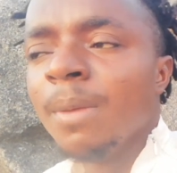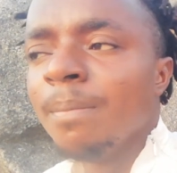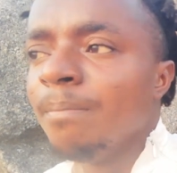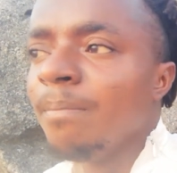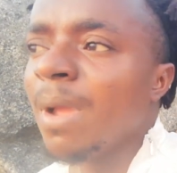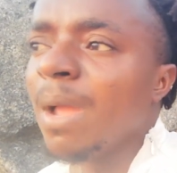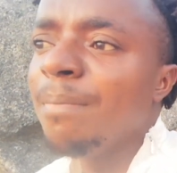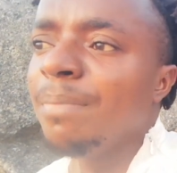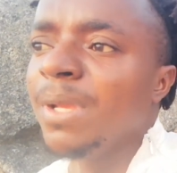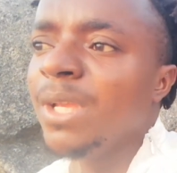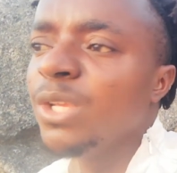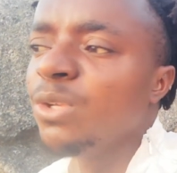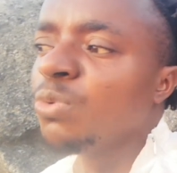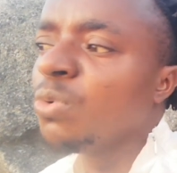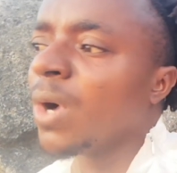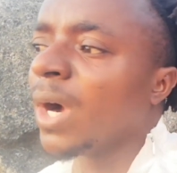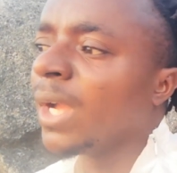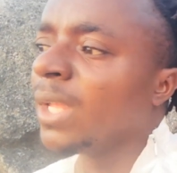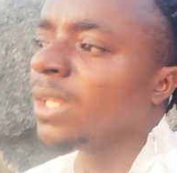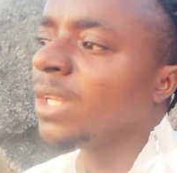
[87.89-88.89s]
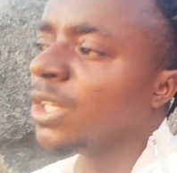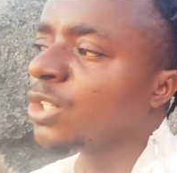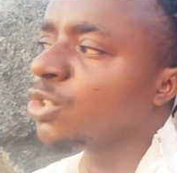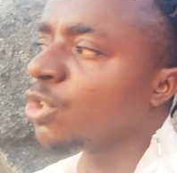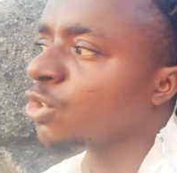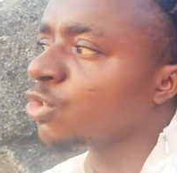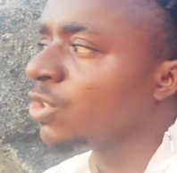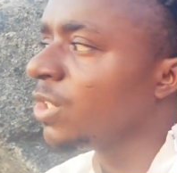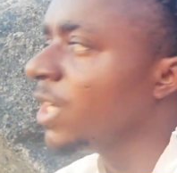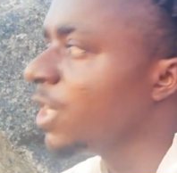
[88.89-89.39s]
Maybe you are in an
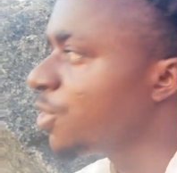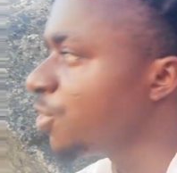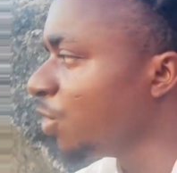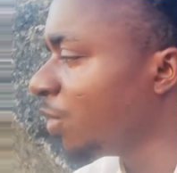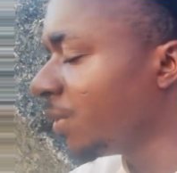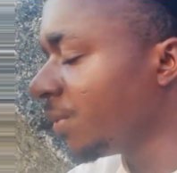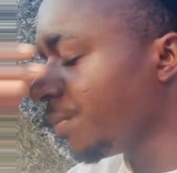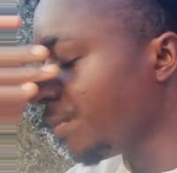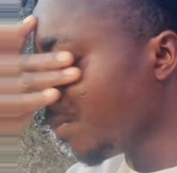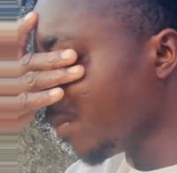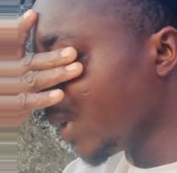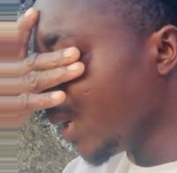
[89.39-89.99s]
association,